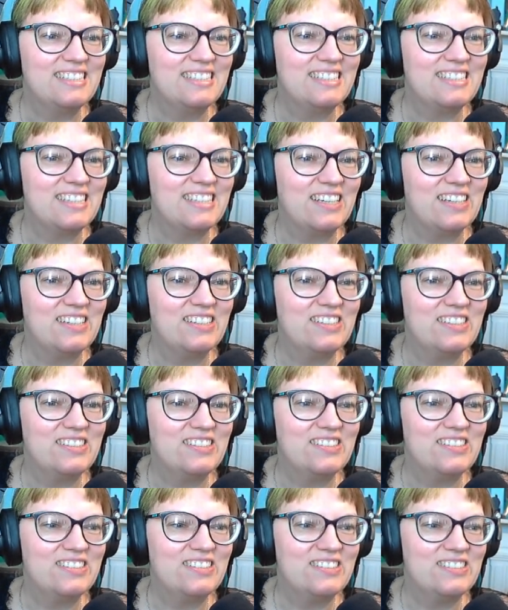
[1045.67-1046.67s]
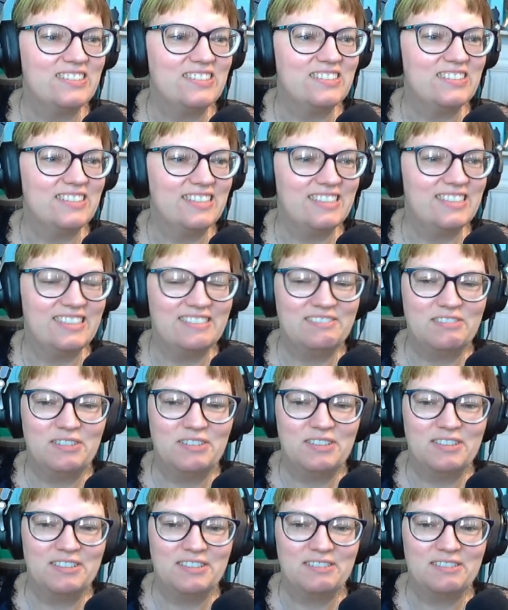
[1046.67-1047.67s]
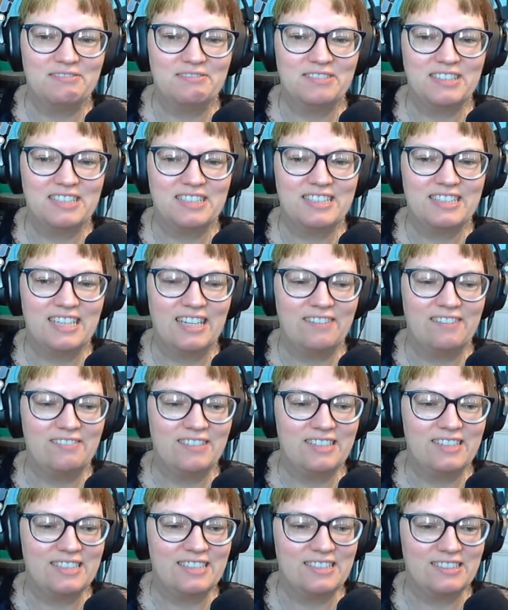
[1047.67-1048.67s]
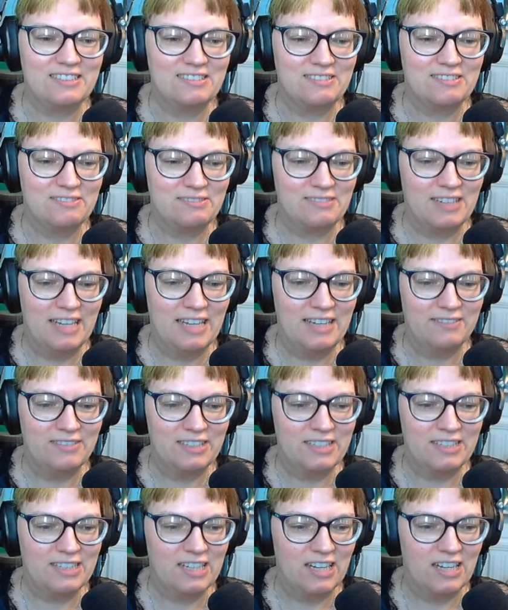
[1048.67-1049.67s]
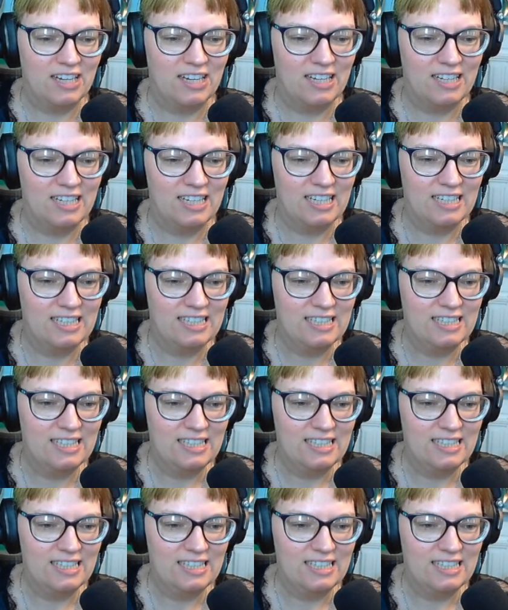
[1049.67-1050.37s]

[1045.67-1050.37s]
So we'll save this little Raven caw